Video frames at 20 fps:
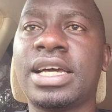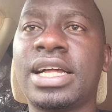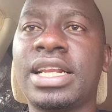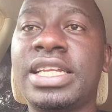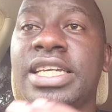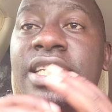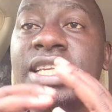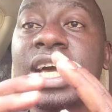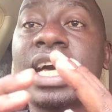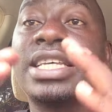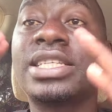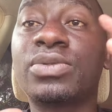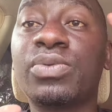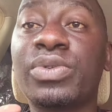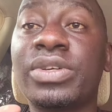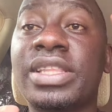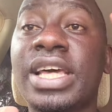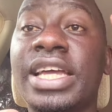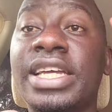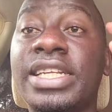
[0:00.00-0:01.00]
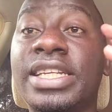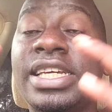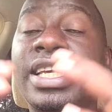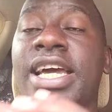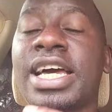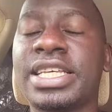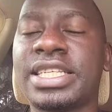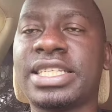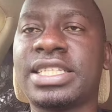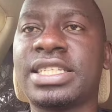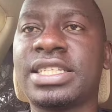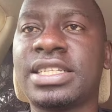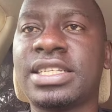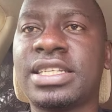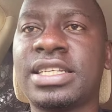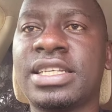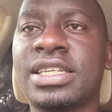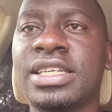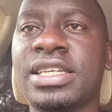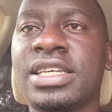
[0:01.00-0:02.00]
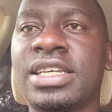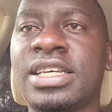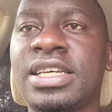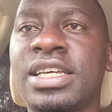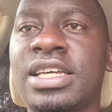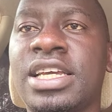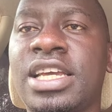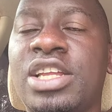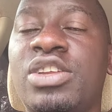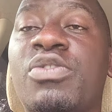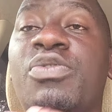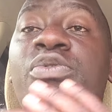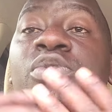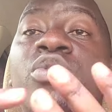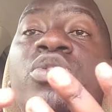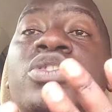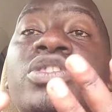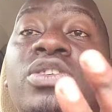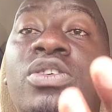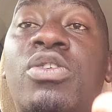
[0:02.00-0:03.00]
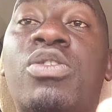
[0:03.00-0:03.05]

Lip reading: Leaders with ideas. And of course,